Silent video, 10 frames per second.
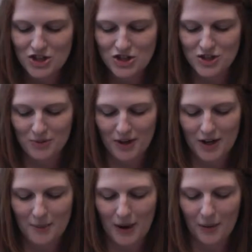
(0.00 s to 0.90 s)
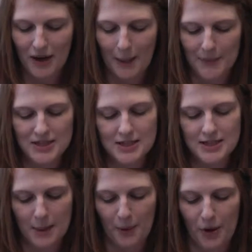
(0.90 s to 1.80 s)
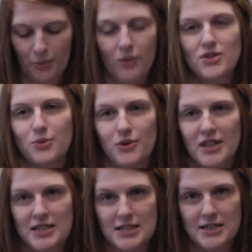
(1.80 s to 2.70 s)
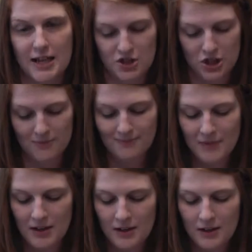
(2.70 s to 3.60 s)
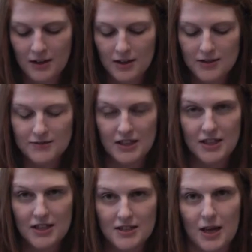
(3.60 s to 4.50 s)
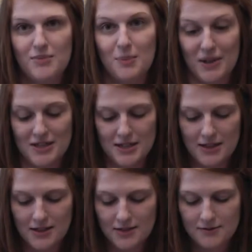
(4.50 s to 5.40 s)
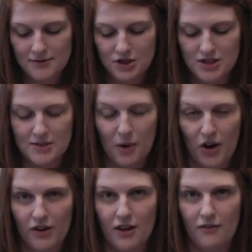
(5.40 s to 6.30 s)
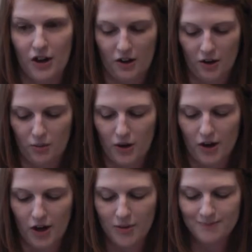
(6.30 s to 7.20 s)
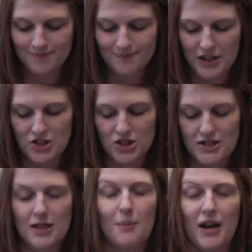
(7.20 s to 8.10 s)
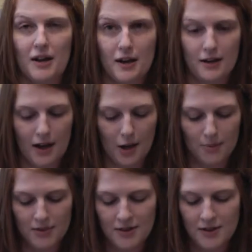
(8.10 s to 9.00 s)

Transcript: She's worried about what happens this summer when school isn't in session. Linda is optimistic. She's smart and a very hard worker, and she's in the Medicaid gap.